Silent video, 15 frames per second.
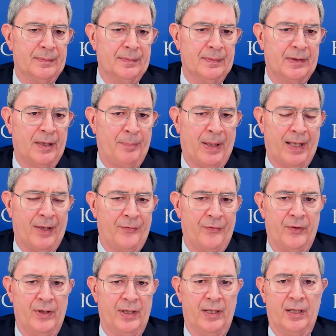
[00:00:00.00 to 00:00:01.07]

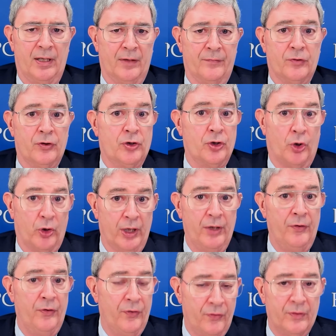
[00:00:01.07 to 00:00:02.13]
capacity of
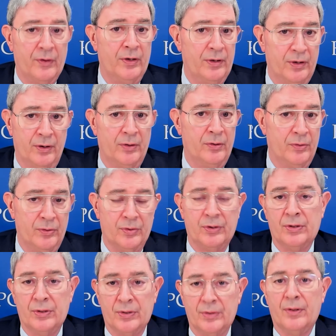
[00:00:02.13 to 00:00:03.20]
choice, to
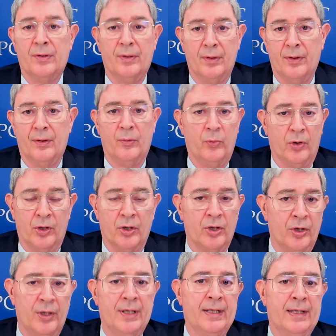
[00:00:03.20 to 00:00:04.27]
use the
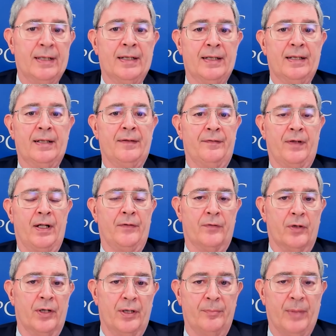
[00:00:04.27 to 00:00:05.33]
word
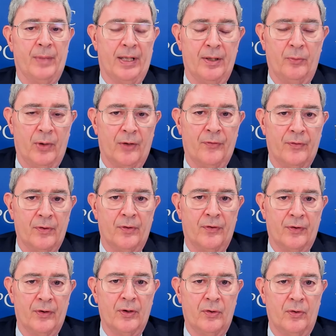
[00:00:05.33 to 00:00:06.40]
favored in many Western
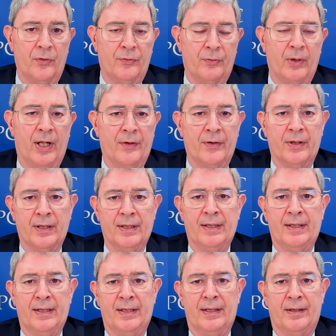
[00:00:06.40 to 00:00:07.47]
circles. Rather,
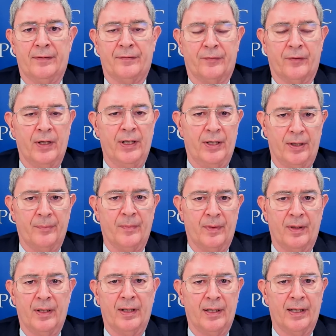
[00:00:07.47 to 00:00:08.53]
freedom
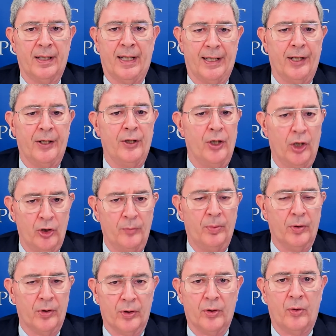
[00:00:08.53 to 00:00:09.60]
had a
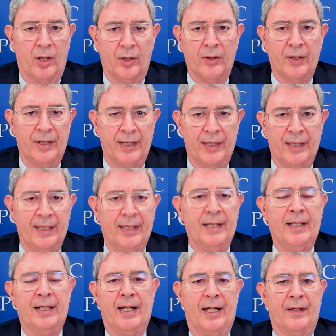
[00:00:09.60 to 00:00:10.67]
nobler quality,
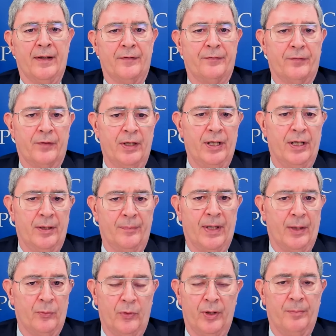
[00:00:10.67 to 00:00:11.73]
and the freedom
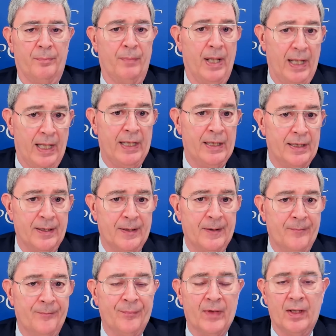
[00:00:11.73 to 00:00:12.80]
that would make
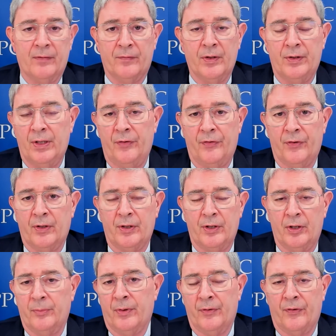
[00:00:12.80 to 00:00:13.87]
for decent
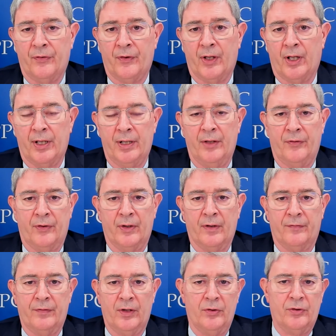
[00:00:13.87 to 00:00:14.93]
human societies in the
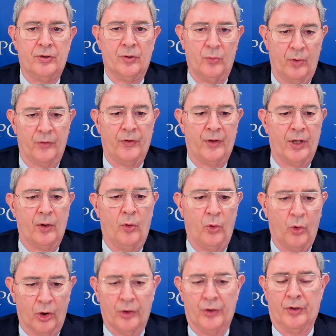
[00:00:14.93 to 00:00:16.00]
future was an
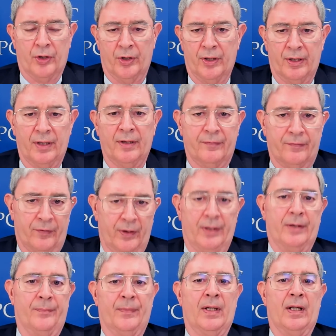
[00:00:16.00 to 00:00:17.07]
ordered
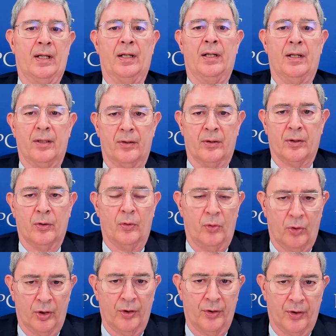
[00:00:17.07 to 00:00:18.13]
freedom or
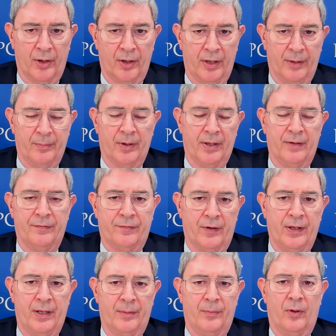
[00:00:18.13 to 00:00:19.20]
ordered liberty,
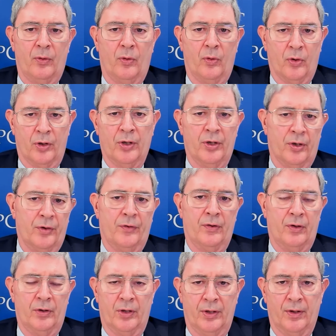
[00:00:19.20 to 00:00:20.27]
freedom ordered to
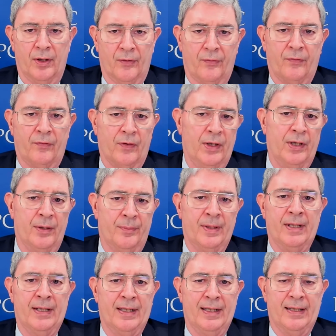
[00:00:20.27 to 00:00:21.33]
goodness, freedom
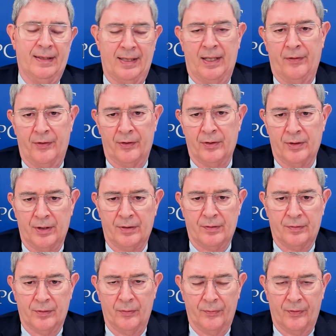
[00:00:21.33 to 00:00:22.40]
tethered to
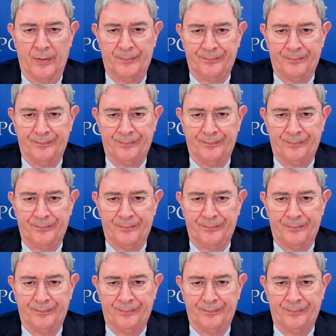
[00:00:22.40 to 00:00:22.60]
truth.